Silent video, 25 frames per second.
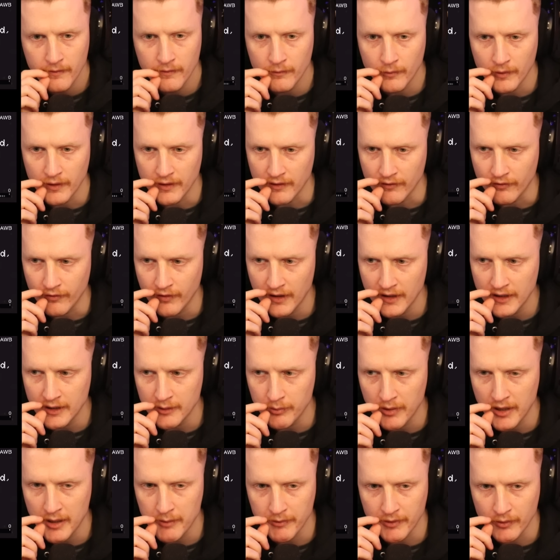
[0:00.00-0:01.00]
When the fire
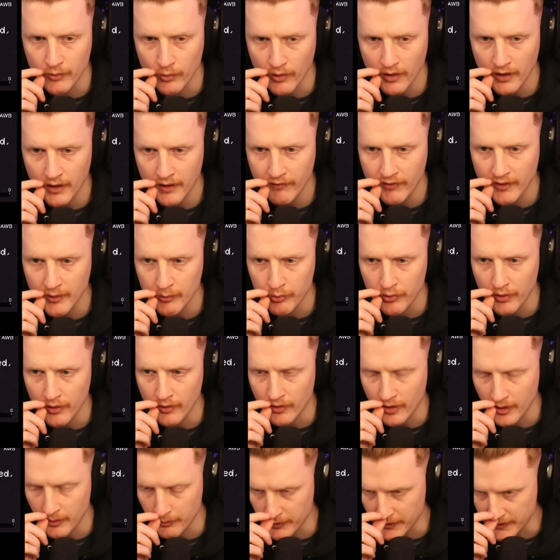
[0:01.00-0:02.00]
department arrived, they
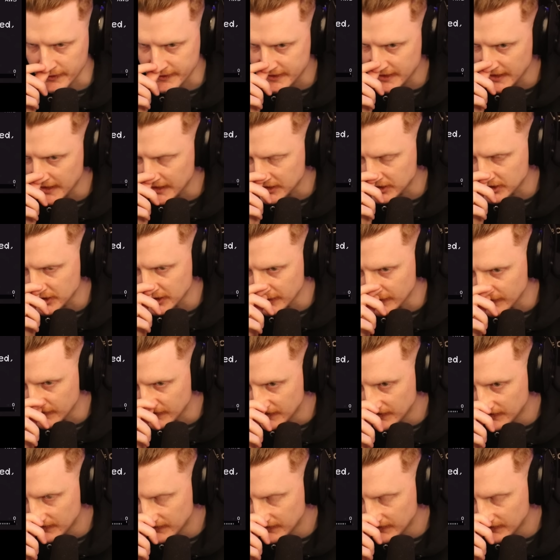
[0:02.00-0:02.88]
broke open the statue.